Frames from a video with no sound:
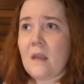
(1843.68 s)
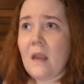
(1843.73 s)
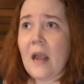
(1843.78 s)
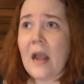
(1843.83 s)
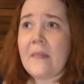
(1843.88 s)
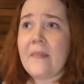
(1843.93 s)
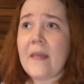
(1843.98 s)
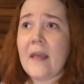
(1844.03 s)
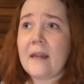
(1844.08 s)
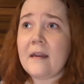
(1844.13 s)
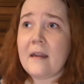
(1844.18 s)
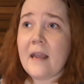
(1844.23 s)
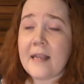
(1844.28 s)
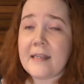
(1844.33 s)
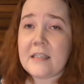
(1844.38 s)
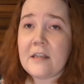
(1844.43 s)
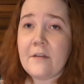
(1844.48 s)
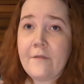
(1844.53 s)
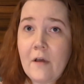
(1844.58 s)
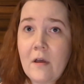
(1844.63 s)
And then
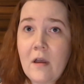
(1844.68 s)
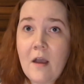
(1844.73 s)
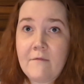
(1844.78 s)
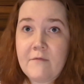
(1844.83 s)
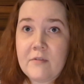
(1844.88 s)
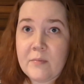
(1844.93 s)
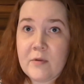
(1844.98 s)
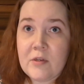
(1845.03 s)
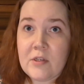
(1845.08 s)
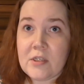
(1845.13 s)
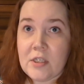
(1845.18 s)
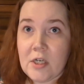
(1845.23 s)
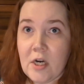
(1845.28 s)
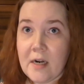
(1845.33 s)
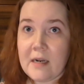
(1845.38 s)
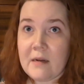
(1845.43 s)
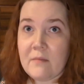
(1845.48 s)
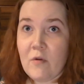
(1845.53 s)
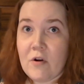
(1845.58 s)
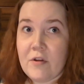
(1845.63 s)
as I felt comfortable
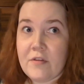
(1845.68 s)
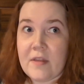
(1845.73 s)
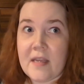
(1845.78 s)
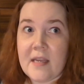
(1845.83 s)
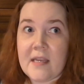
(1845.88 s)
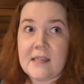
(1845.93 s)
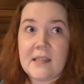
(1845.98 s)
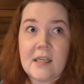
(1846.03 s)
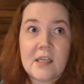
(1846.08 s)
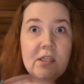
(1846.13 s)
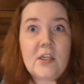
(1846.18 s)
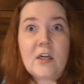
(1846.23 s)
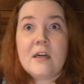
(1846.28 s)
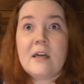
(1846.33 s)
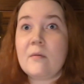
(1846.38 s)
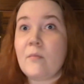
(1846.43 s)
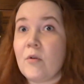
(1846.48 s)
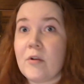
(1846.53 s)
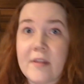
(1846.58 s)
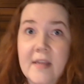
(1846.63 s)
starting more things, I
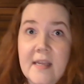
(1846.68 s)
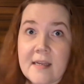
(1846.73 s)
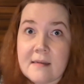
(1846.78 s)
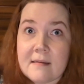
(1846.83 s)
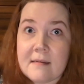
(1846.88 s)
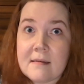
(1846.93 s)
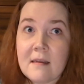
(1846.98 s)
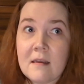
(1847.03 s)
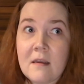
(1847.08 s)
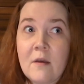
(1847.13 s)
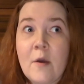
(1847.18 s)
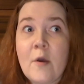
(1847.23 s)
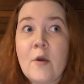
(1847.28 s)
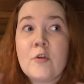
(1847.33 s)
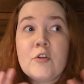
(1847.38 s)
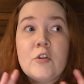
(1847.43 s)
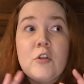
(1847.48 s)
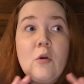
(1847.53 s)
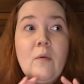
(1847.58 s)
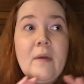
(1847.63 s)
started more things.
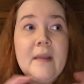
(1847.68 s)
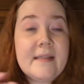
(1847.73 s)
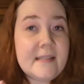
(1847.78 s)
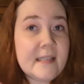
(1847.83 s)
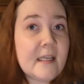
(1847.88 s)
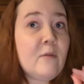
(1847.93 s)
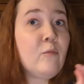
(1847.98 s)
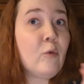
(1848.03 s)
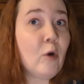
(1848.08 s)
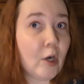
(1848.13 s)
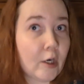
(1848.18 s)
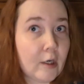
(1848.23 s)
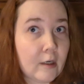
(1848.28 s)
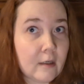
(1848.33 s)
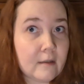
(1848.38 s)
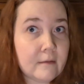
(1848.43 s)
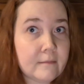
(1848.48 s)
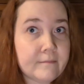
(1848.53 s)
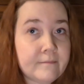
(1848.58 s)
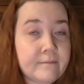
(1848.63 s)
So it did
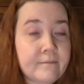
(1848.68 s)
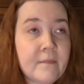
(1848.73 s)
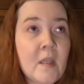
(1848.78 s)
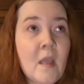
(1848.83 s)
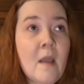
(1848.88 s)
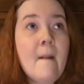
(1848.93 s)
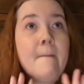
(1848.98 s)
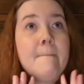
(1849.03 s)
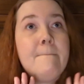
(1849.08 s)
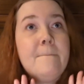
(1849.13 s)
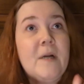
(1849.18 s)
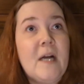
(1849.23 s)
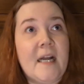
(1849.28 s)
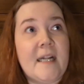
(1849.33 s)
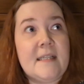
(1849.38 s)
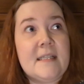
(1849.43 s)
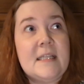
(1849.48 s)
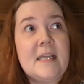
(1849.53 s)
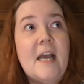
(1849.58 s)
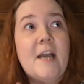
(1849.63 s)
work.
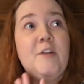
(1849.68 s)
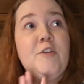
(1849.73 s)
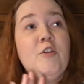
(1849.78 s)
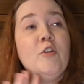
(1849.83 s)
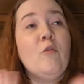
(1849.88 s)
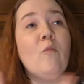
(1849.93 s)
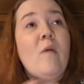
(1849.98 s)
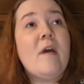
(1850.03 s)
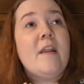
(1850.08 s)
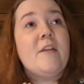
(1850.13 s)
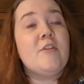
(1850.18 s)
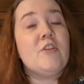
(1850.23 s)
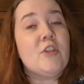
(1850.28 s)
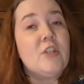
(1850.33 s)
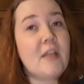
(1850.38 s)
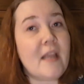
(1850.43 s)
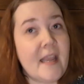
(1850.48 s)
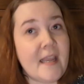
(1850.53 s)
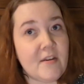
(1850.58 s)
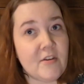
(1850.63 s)
But I do want to
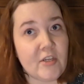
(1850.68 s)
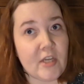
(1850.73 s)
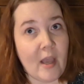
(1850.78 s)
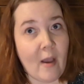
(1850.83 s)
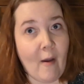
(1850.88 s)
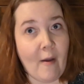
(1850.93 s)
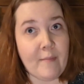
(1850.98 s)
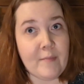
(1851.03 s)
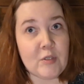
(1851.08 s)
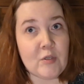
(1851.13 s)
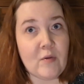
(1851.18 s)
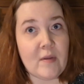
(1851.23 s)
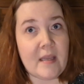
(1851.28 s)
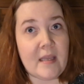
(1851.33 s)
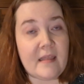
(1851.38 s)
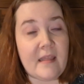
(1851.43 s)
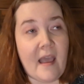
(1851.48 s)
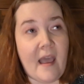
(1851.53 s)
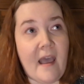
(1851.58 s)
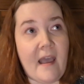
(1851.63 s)
change how I'm
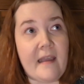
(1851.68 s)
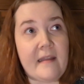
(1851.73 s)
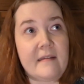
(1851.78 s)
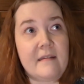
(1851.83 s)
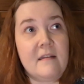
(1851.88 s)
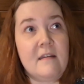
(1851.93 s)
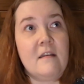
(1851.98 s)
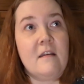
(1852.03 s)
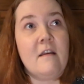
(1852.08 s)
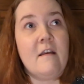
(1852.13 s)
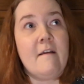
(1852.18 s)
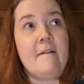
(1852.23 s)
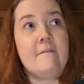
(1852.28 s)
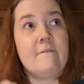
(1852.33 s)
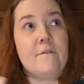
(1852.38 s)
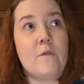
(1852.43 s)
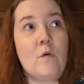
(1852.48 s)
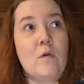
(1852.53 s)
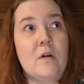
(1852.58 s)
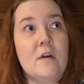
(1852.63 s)
doing that
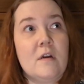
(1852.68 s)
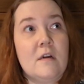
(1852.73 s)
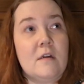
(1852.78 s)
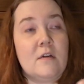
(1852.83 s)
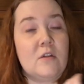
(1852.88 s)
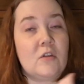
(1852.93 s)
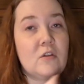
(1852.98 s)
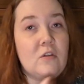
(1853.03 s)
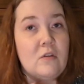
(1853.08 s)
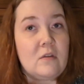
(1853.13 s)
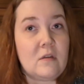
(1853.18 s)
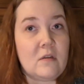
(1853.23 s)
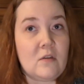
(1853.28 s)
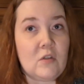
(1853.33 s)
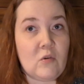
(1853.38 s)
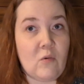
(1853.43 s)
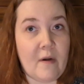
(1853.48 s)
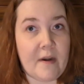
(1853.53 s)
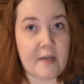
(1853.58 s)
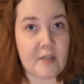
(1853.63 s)
for
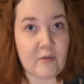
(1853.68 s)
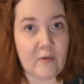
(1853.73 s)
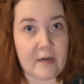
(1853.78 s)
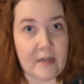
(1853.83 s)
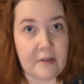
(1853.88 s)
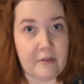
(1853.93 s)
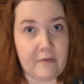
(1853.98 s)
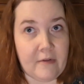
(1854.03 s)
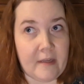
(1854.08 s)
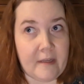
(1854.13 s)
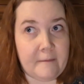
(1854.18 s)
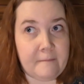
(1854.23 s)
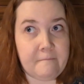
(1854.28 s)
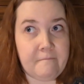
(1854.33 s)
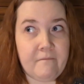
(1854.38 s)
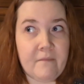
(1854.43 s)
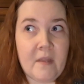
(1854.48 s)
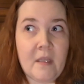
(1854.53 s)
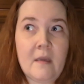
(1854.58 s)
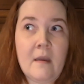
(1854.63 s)
2023.
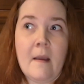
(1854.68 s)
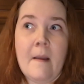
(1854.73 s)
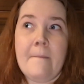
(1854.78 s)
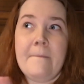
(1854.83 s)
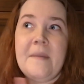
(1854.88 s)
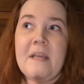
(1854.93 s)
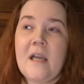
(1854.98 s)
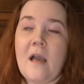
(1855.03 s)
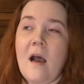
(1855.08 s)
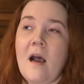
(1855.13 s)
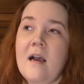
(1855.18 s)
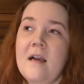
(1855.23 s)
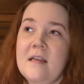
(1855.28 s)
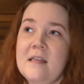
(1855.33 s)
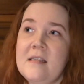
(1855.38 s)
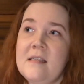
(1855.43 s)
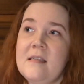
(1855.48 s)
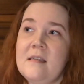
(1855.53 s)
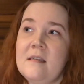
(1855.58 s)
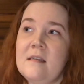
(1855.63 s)

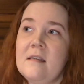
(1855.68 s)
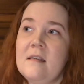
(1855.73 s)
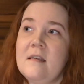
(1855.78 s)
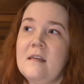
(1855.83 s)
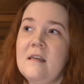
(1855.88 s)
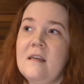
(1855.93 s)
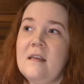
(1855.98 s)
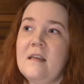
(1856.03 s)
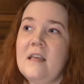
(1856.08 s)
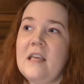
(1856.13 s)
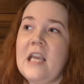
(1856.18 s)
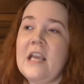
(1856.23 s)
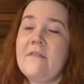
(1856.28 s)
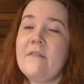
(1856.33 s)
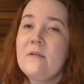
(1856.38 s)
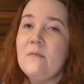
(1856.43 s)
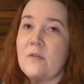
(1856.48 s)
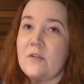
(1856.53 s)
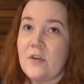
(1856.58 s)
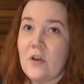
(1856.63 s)
Because
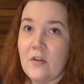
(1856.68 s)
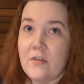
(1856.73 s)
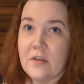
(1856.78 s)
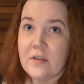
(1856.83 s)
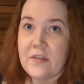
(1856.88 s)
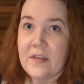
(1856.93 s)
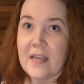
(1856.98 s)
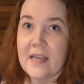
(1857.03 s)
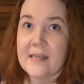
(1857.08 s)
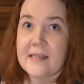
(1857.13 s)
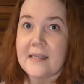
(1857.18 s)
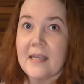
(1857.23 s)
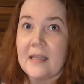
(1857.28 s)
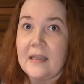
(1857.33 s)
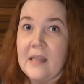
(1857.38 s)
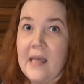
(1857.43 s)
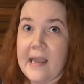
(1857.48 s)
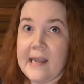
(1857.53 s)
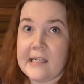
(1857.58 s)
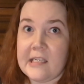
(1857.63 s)
even with all the things I
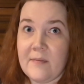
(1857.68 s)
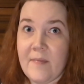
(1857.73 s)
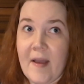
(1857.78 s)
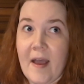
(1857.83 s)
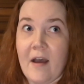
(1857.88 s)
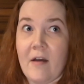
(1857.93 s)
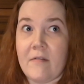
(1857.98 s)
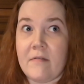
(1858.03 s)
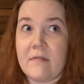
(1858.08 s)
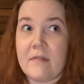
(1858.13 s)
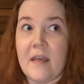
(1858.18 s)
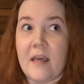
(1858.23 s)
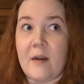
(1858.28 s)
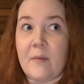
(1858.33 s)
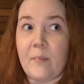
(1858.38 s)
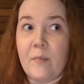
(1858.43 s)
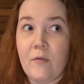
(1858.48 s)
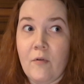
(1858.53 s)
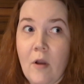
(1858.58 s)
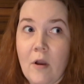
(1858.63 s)
liked about that
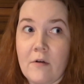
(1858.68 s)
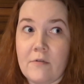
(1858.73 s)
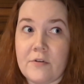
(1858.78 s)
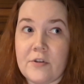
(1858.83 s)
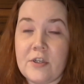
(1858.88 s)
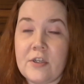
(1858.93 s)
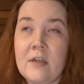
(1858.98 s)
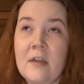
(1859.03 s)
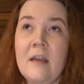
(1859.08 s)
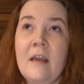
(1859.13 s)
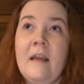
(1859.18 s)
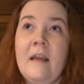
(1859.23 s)
approach,